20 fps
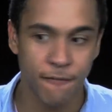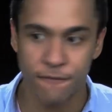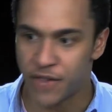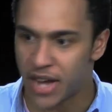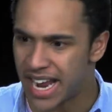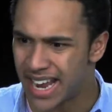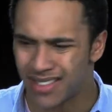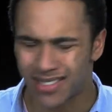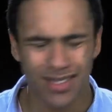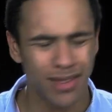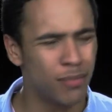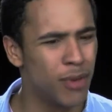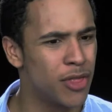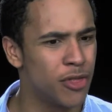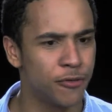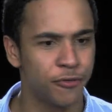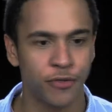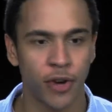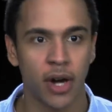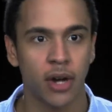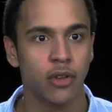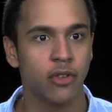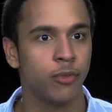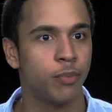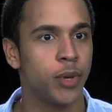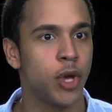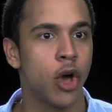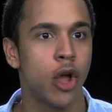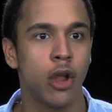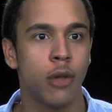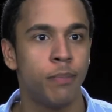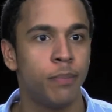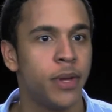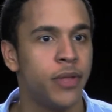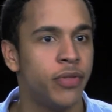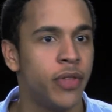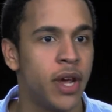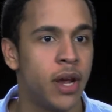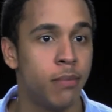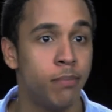Fancy motherfuckers be all up
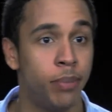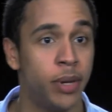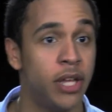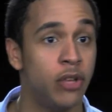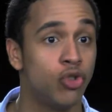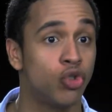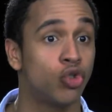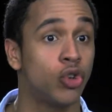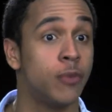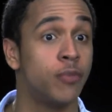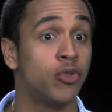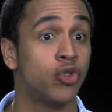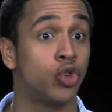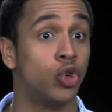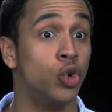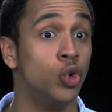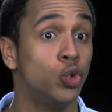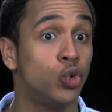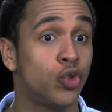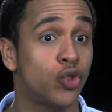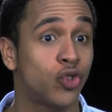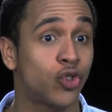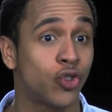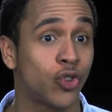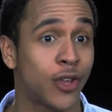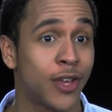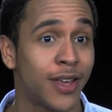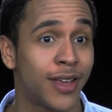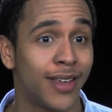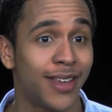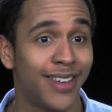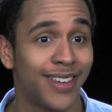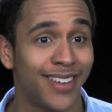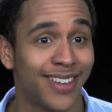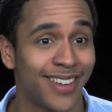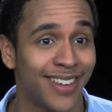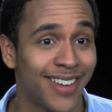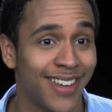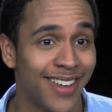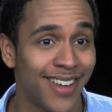in there in pinstripe suits.
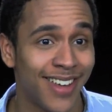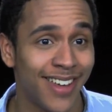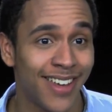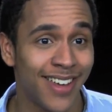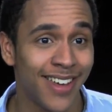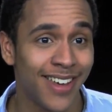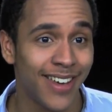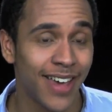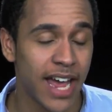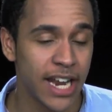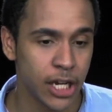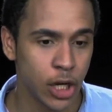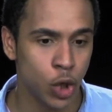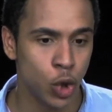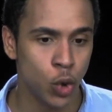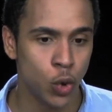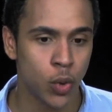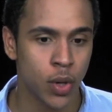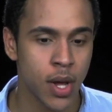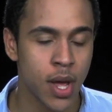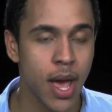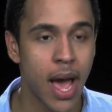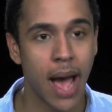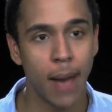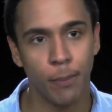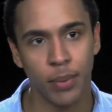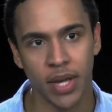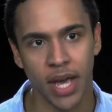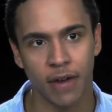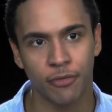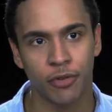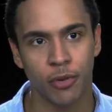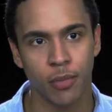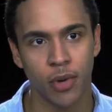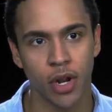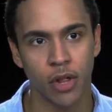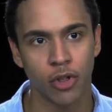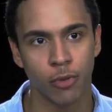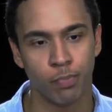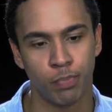Anywho, I'd be out from
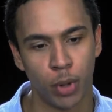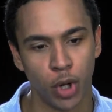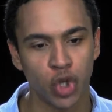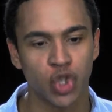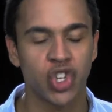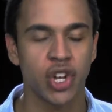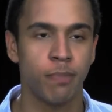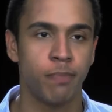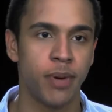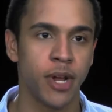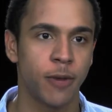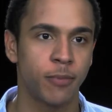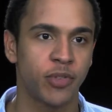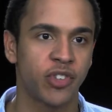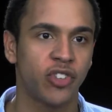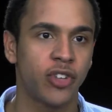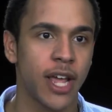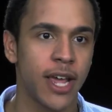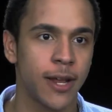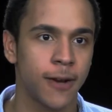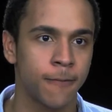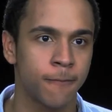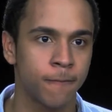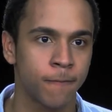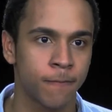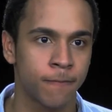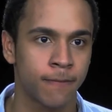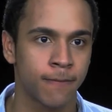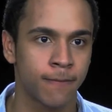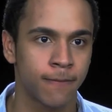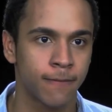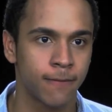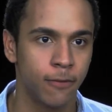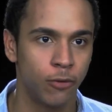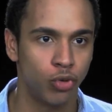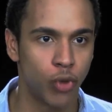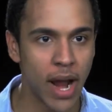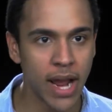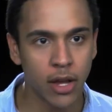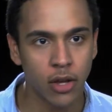another bullshit bit upstate.
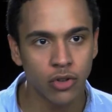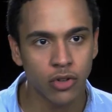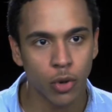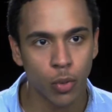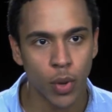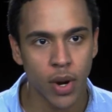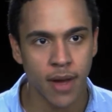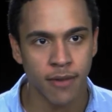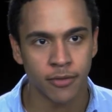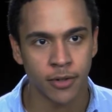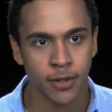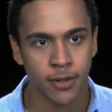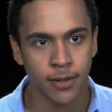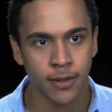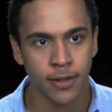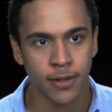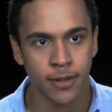Rikers or whatever.